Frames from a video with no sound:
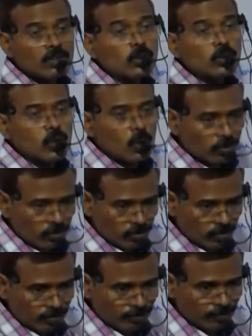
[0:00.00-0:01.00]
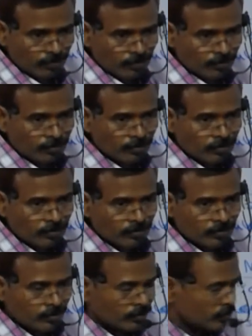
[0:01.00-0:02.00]
glucose.
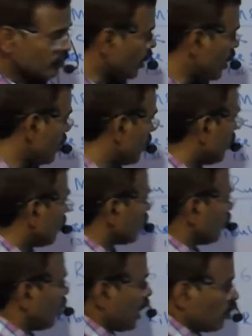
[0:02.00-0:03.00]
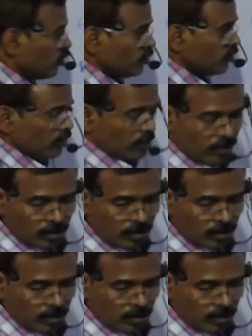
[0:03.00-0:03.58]
Right? So now